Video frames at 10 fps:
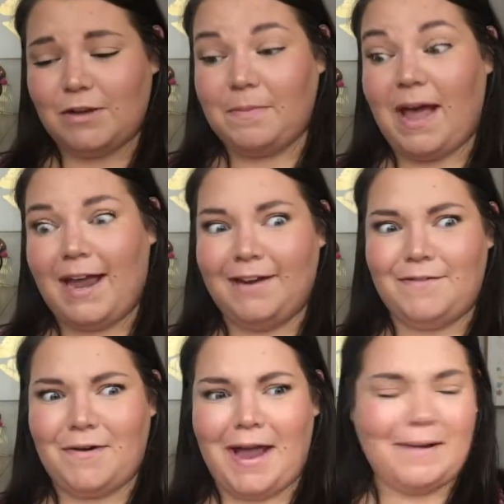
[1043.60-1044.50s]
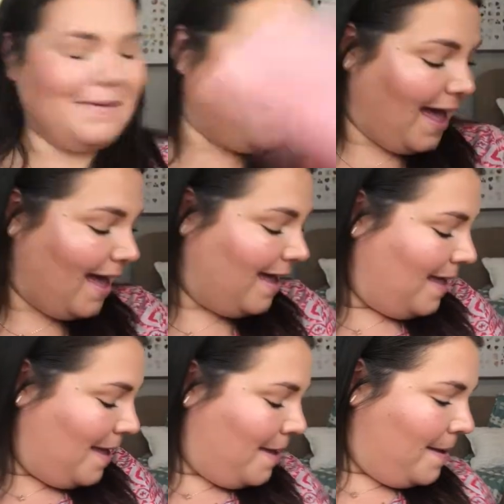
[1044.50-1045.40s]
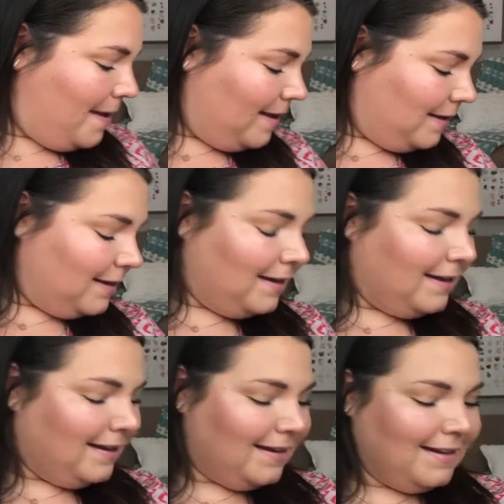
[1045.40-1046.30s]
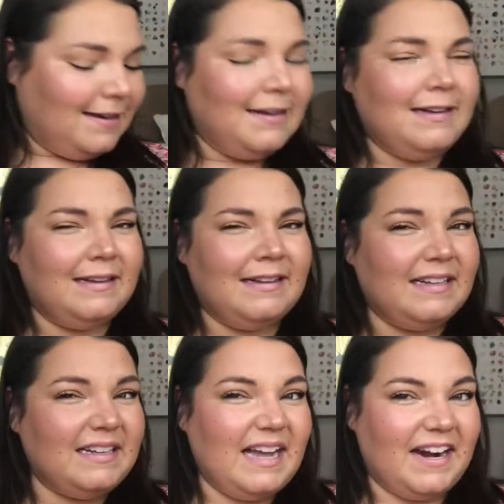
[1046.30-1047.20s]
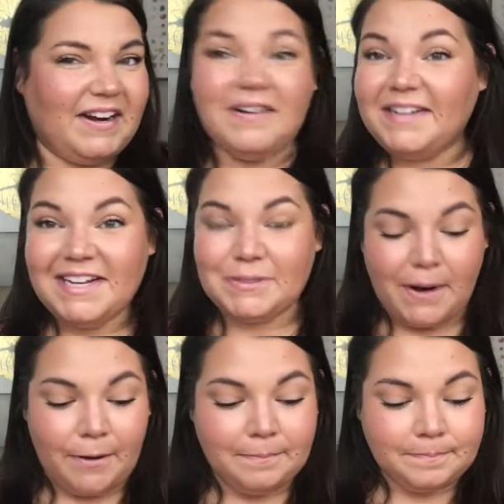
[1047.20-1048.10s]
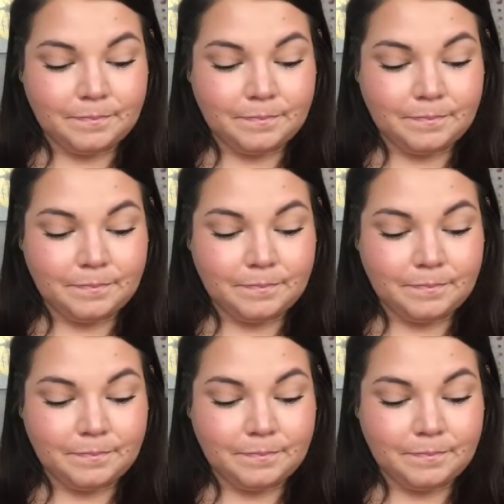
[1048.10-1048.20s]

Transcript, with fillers: So I'm kind of okay with that. I don't know, it's weird.